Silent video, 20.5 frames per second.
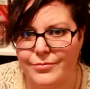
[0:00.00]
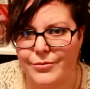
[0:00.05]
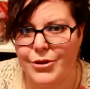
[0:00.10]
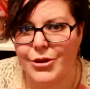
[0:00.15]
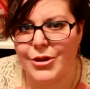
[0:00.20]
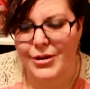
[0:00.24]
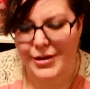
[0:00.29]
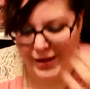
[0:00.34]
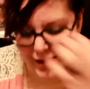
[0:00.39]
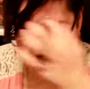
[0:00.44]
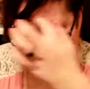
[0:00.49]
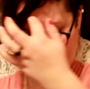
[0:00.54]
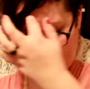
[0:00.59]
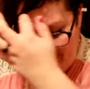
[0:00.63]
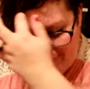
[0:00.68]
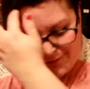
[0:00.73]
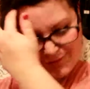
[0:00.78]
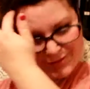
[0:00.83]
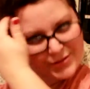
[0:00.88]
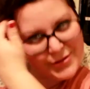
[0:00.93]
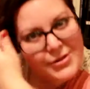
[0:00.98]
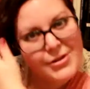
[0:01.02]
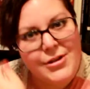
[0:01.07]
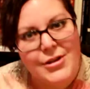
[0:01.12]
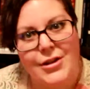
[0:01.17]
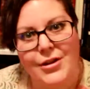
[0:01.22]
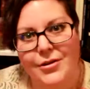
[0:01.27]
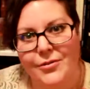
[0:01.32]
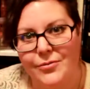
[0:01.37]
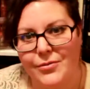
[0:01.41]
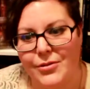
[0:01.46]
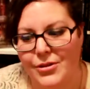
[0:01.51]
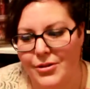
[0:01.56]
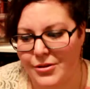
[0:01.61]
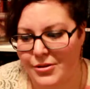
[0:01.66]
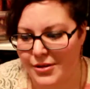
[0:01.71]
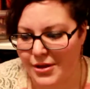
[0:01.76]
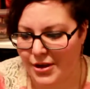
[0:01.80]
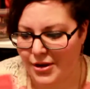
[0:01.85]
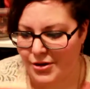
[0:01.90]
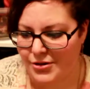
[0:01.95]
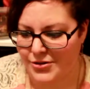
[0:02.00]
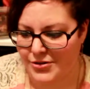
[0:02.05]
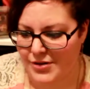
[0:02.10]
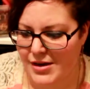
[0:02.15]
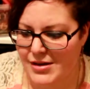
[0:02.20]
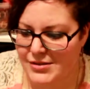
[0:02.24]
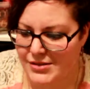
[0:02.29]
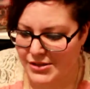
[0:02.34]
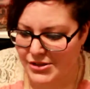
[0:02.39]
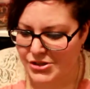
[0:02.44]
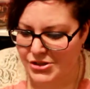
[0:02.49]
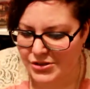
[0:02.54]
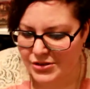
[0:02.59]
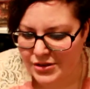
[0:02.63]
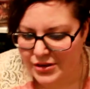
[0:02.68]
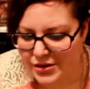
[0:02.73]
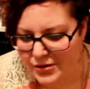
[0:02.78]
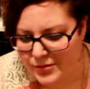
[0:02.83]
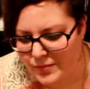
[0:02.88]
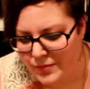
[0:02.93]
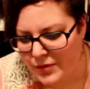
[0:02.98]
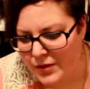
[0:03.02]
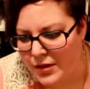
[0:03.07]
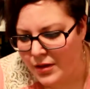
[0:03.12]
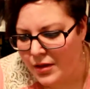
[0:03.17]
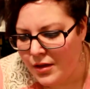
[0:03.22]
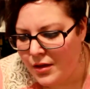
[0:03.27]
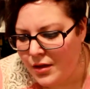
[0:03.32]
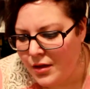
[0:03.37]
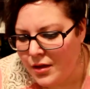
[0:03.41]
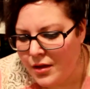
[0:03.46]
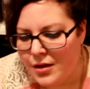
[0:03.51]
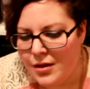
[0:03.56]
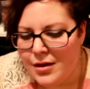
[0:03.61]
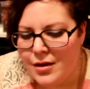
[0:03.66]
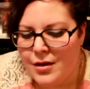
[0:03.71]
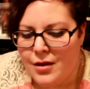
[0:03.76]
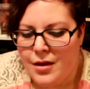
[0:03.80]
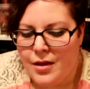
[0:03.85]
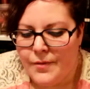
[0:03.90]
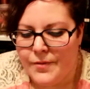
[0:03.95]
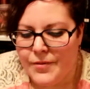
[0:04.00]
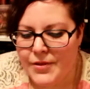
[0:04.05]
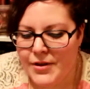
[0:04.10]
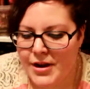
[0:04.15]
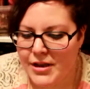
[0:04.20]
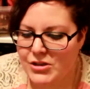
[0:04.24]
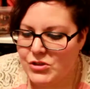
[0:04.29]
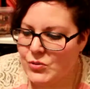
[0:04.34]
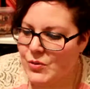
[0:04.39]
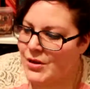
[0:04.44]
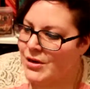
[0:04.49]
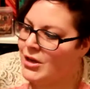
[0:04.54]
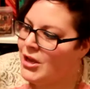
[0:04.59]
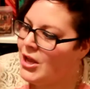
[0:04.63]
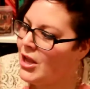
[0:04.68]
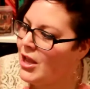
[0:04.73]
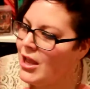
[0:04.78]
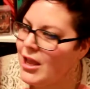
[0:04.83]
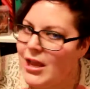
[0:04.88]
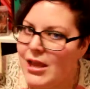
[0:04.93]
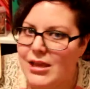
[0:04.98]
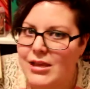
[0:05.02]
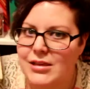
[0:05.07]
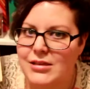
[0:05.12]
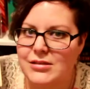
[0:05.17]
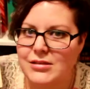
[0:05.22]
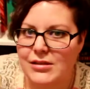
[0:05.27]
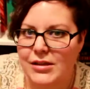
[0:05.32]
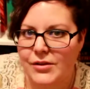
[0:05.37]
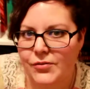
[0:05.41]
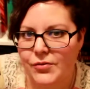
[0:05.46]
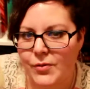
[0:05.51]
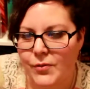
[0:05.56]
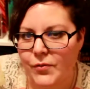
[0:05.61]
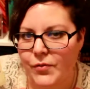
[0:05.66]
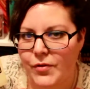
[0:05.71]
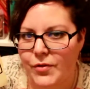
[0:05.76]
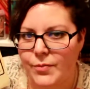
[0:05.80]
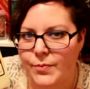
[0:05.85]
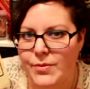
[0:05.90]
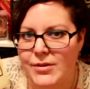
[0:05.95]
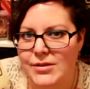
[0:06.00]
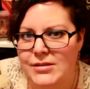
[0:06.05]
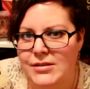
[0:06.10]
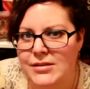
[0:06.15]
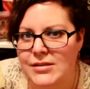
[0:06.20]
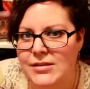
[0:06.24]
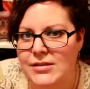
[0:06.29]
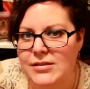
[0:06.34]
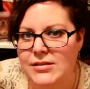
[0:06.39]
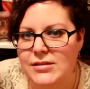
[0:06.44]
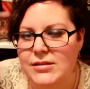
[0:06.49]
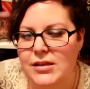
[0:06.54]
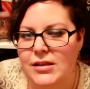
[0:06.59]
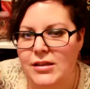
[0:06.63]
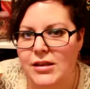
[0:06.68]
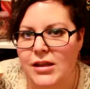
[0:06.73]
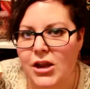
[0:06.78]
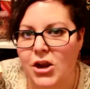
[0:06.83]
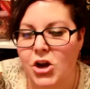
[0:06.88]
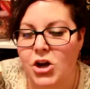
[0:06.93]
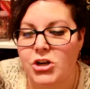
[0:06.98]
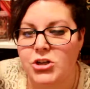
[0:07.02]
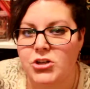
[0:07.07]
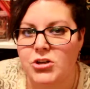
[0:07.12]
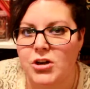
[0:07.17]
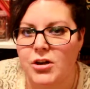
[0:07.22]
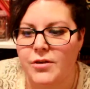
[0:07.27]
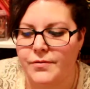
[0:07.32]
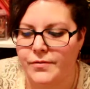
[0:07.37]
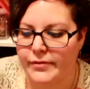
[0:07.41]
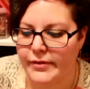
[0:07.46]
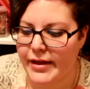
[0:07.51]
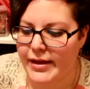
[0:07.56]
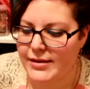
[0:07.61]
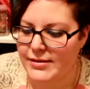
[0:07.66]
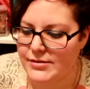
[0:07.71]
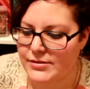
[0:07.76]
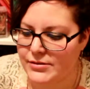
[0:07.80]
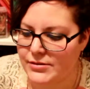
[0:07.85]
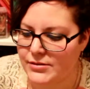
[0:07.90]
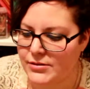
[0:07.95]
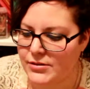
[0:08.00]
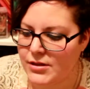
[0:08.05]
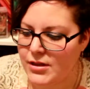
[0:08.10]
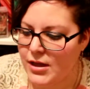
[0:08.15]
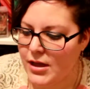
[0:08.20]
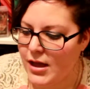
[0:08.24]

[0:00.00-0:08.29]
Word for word: good character really good characterization there the next one is from Fifth Business the character of Liesl